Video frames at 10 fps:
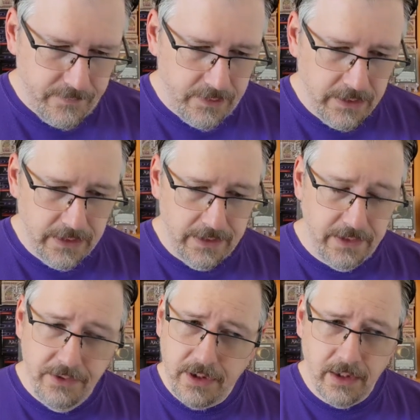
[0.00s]
The
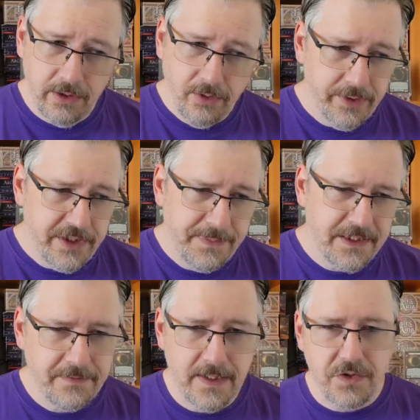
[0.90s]
new card only
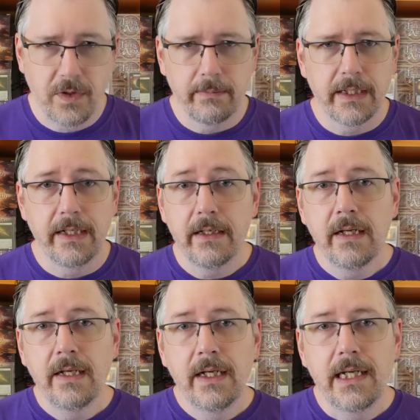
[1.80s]
specifies Dawnblade.
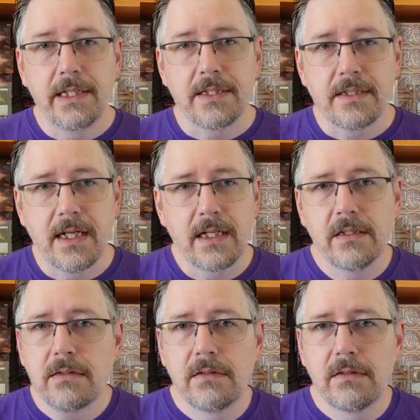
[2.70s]
It does not